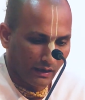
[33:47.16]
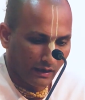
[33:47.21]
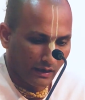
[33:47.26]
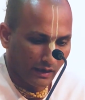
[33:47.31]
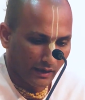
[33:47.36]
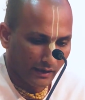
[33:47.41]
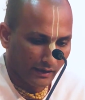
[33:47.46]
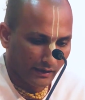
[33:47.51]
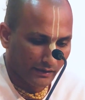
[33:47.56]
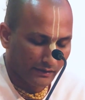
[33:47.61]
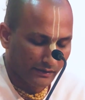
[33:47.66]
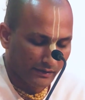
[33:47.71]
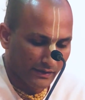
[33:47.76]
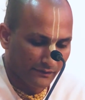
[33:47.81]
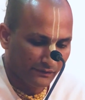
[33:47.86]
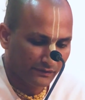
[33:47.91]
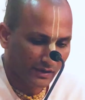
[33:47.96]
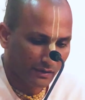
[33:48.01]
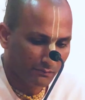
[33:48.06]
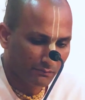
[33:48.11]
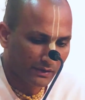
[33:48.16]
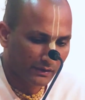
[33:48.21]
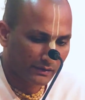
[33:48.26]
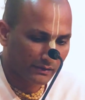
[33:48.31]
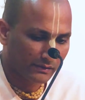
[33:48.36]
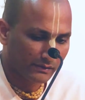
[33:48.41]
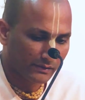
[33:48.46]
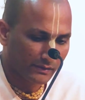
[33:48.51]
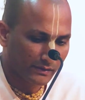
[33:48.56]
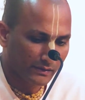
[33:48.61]
And if
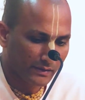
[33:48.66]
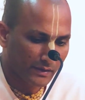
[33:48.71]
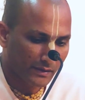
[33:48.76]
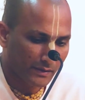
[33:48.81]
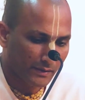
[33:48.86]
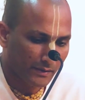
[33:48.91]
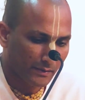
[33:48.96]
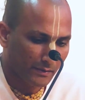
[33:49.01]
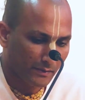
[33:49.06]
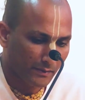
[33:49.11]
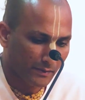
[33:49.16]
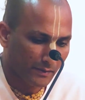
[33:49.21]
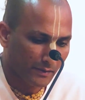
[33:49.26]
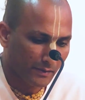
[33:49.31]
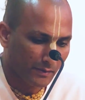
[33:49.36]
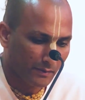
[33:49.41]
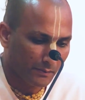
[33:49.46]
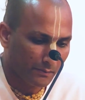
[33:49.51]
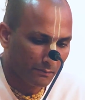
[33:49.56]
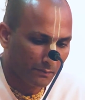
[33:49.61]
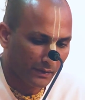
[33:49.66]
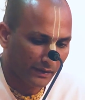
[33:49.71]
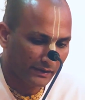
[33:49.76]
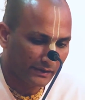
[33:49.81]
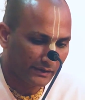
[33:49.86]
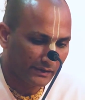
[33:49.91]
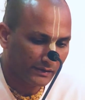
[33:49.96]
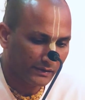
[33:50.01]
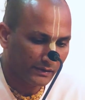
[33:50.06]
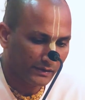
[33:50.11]
someone,
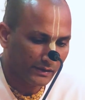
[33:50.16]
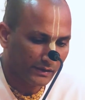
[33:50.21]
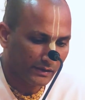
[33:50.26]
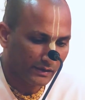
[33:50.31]
by